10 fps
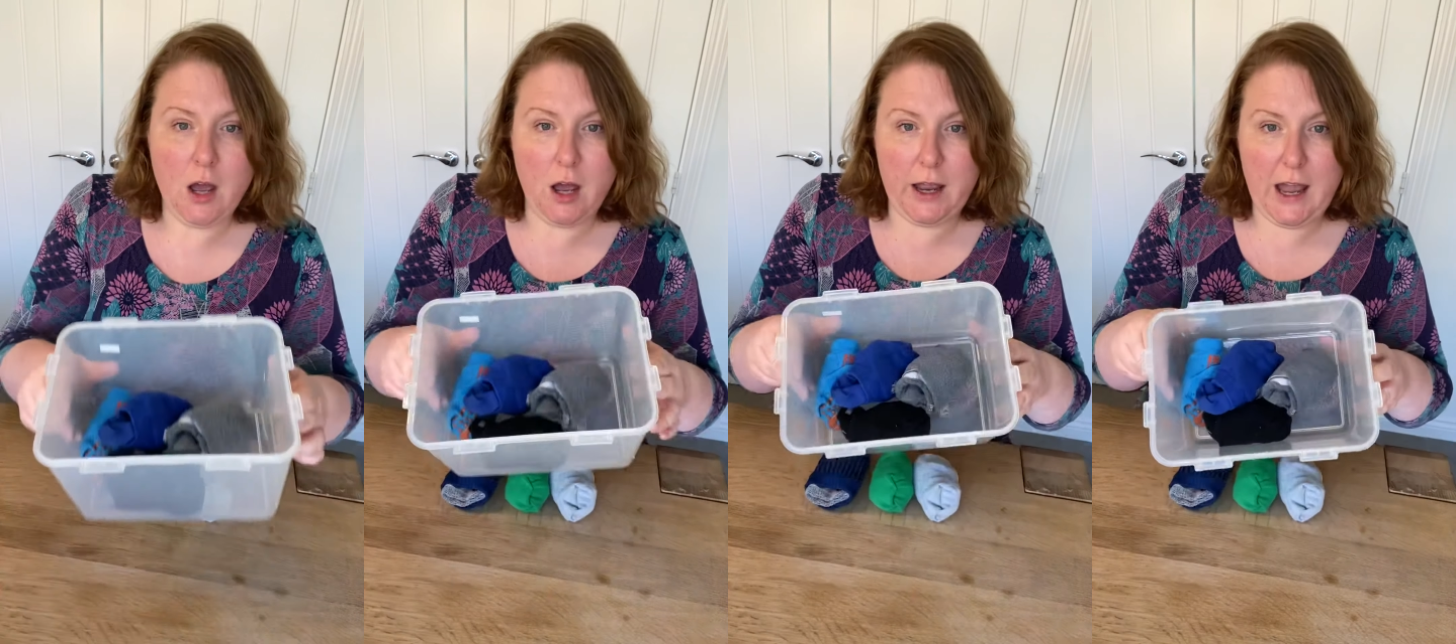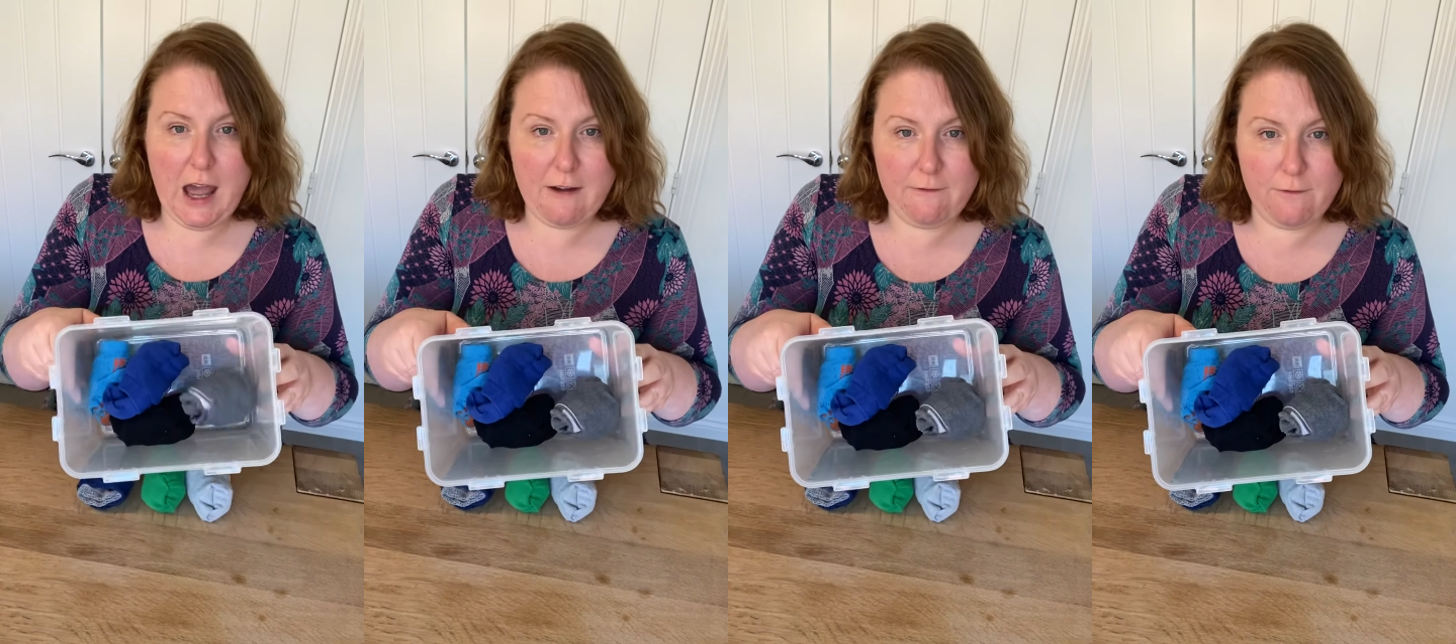I
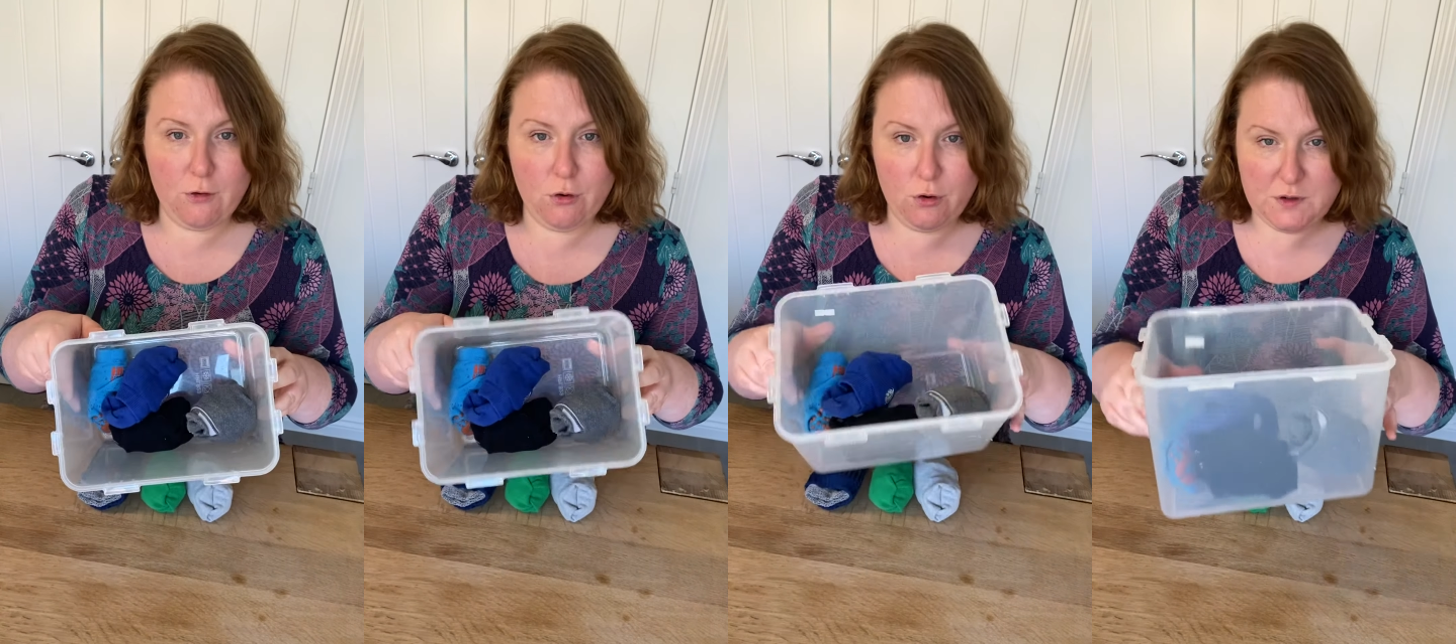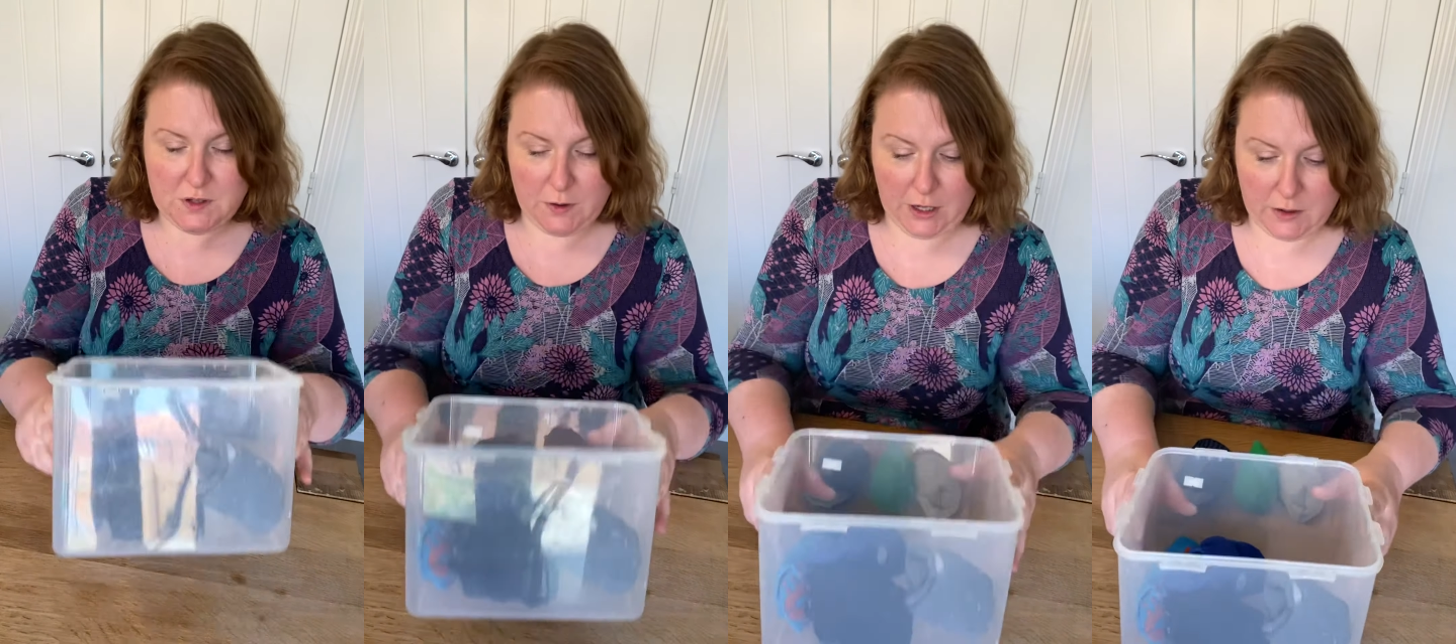have 4, so
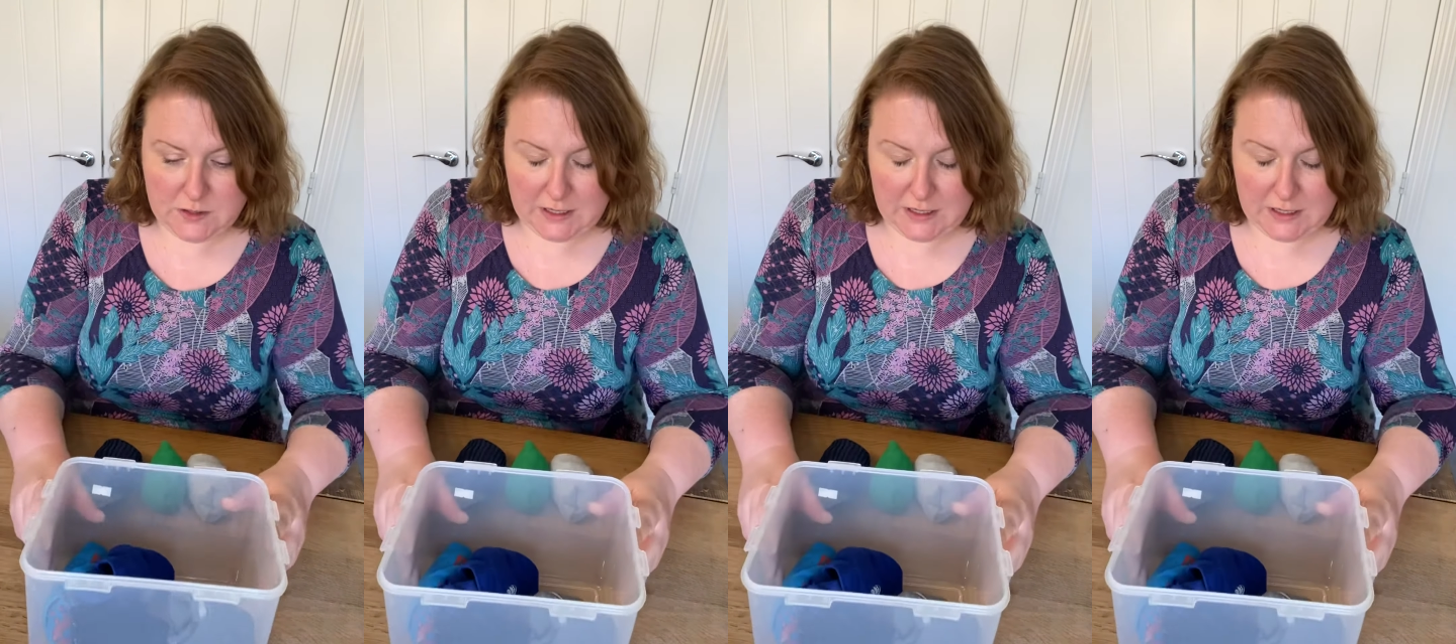I'm going to